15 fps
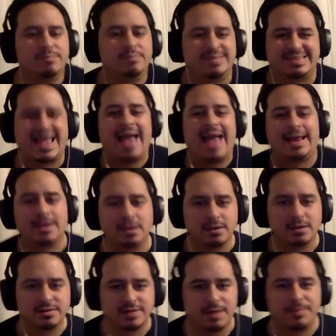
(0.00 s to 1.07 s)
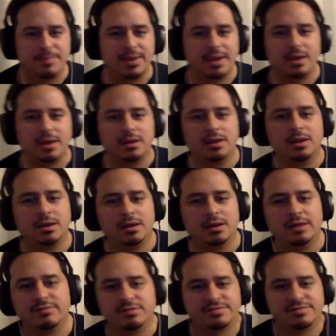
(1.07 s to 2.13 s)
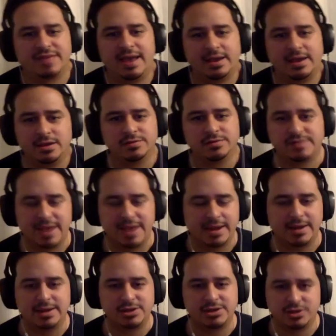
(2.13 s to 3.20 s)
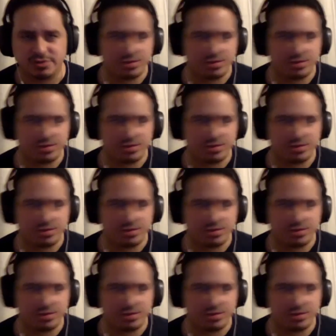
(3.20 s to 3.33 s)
stagnant. It's not being in a level of stagnation.